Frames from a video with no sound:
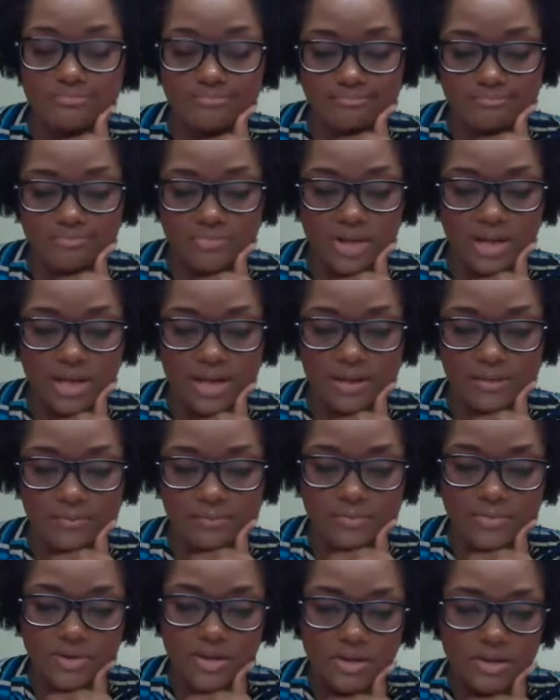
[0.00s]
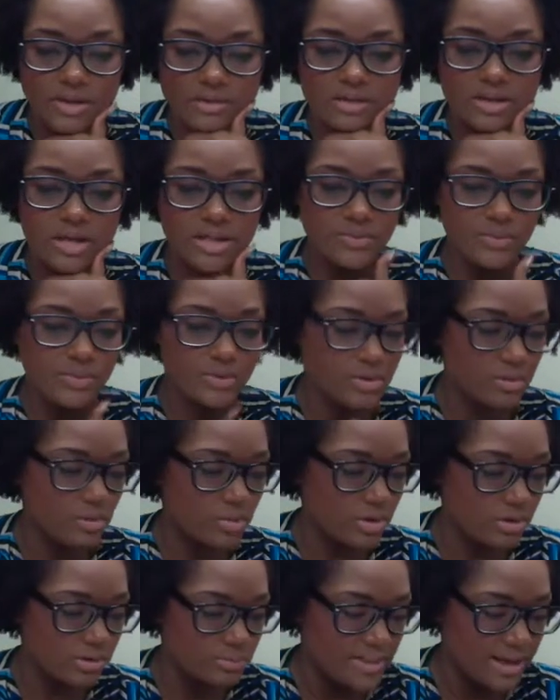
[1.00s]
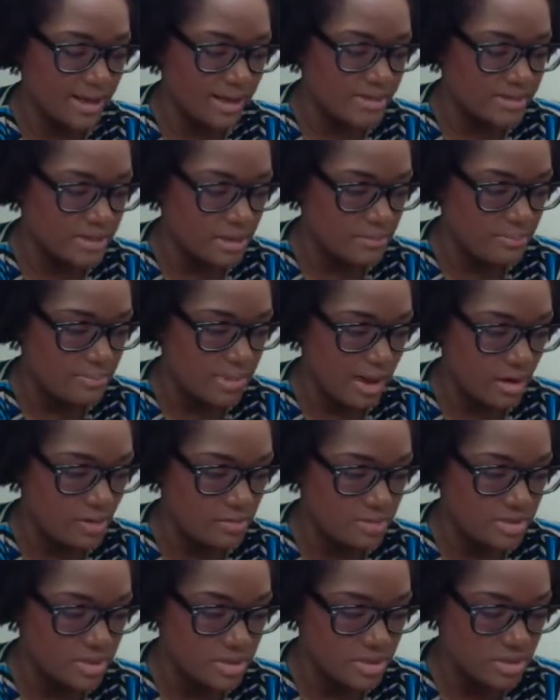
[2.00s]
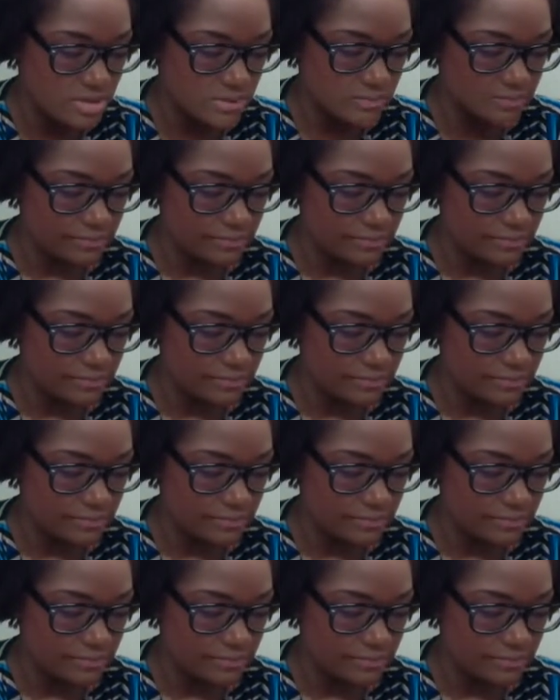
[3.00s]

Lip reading: Okay, so that's what the World Bank's about.